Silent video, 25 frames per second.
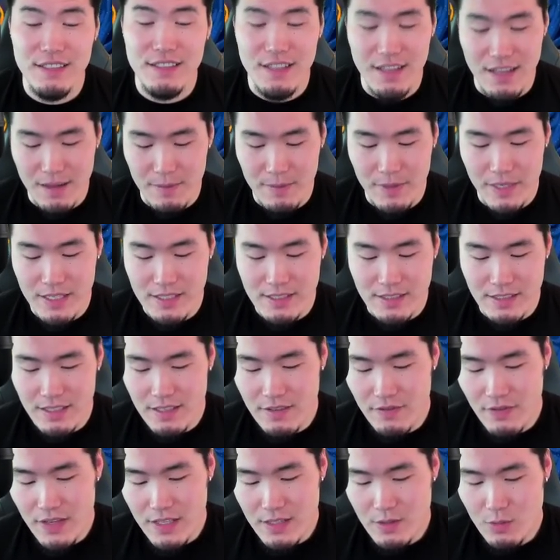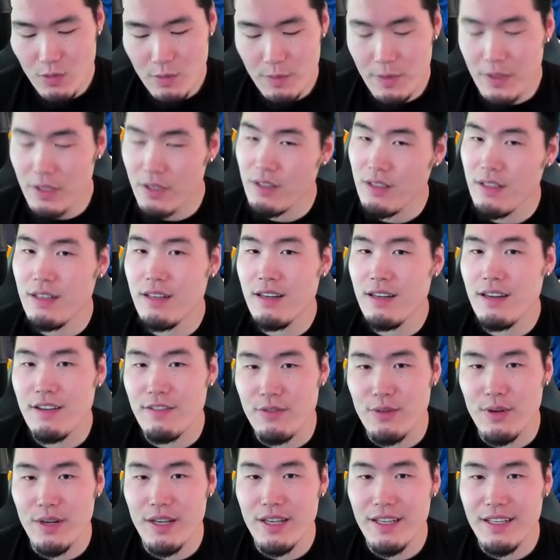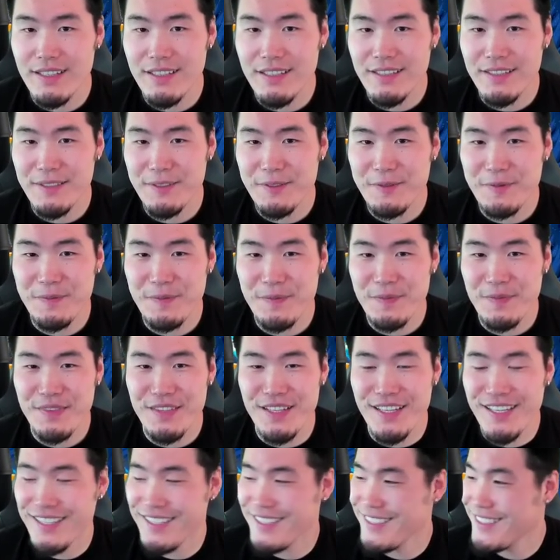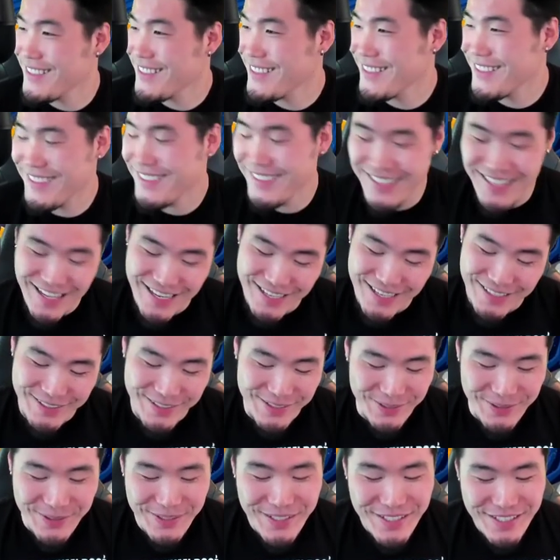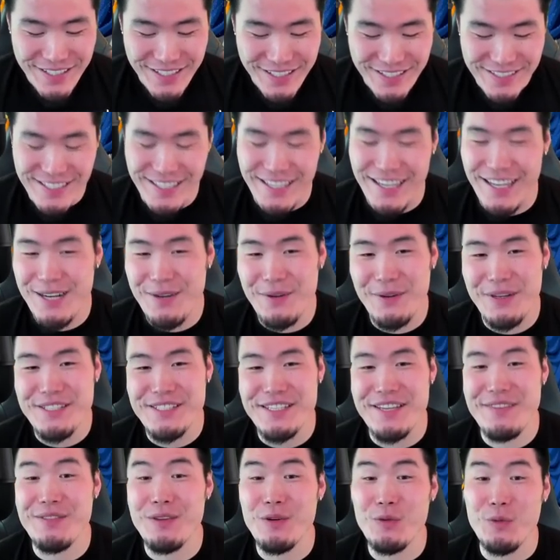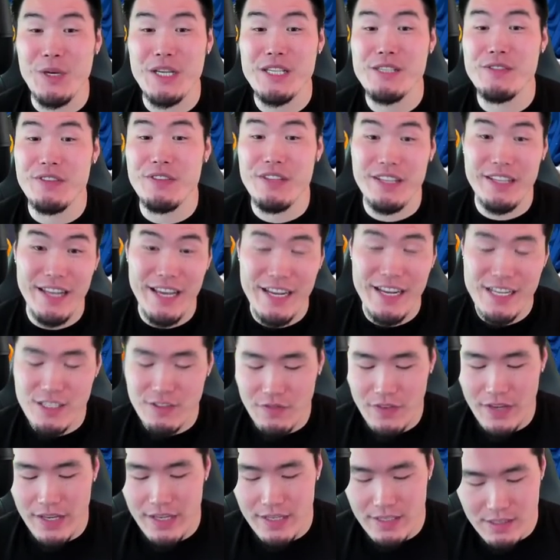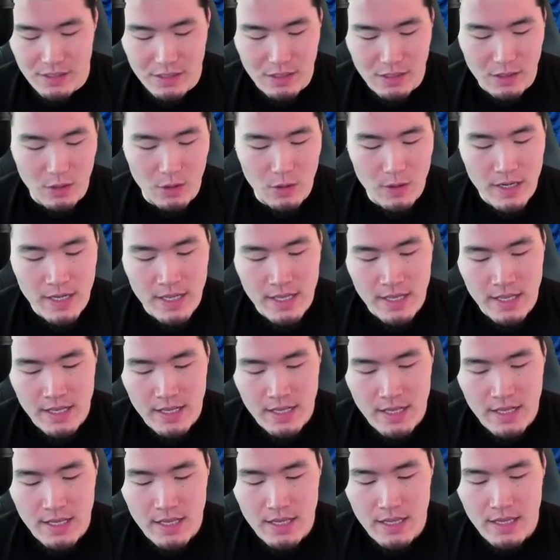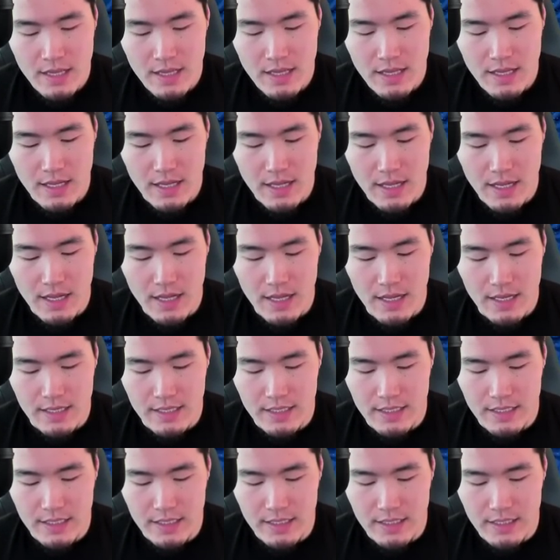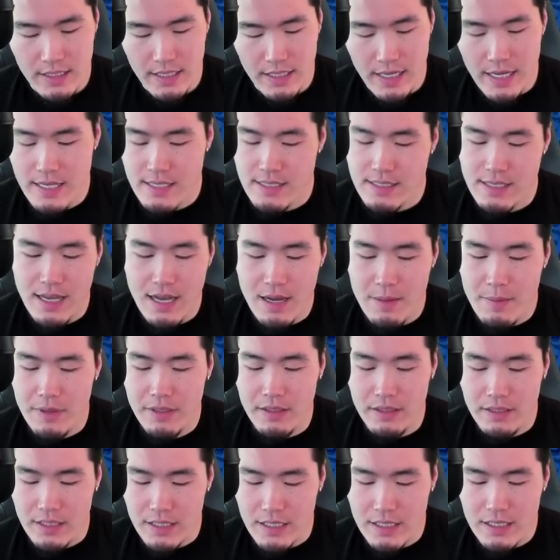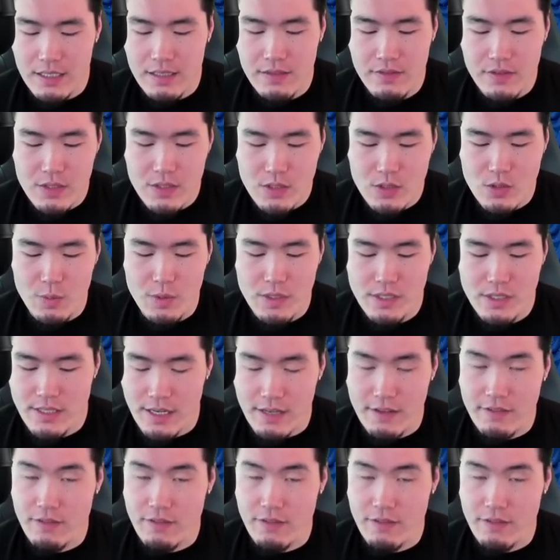I mean, his defense would be good enough, right? I don't know, because I kind of want to save the Whis for the next phase, so I guess I'm going to leave Super Saiyan